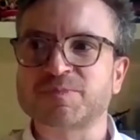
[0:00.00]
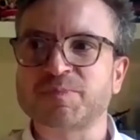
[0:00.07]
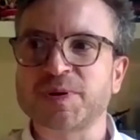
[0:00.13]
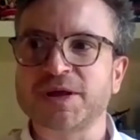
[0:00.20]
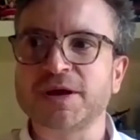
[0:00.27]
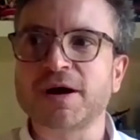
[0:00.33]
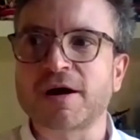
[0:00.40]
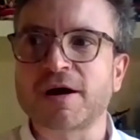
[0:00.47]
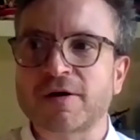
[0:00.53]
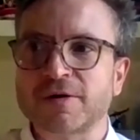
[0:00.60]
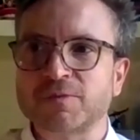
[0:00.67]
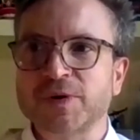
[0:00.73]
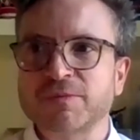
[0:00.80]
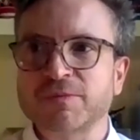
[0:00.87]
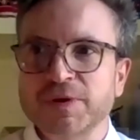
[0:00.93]
PR,
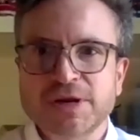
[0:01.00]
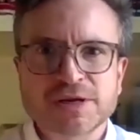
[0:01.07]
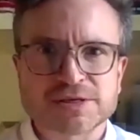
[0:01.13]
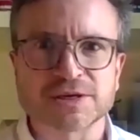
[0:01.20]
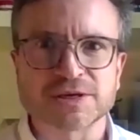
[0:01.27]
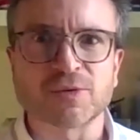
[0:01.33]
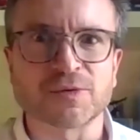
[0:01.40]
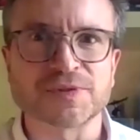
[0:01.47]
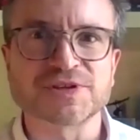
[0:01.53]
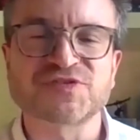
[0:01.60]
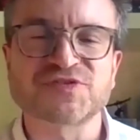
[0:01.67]
and we need to know what this